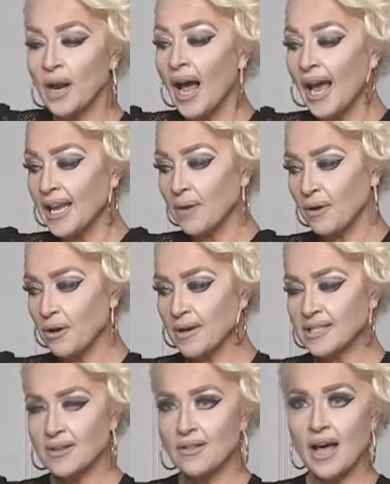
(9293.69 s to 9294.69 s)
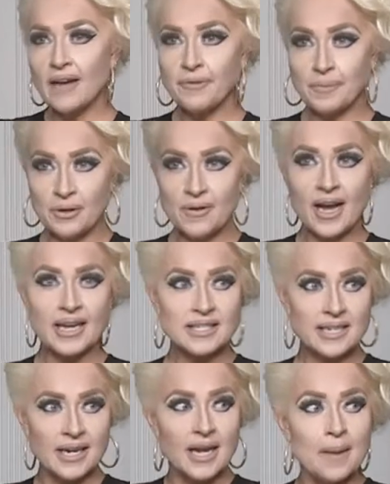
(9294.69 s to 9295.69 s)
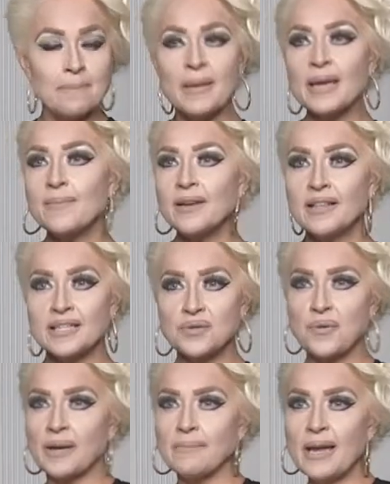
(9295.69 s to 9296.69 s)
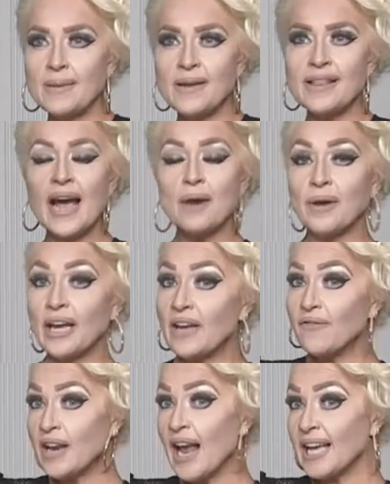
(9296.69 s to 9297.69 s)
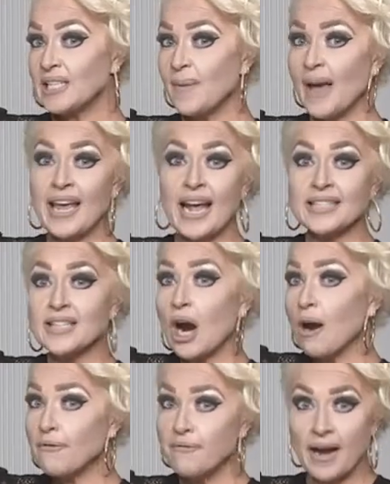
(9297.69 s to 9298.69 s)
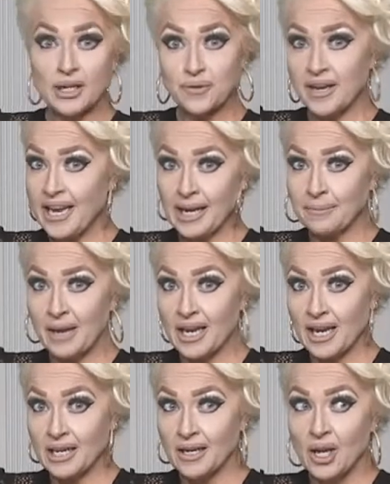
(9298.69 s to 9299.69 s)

I get requests a lot from you guys to make me this ring, make me that ring. If it has baguettes, our factory can't make it.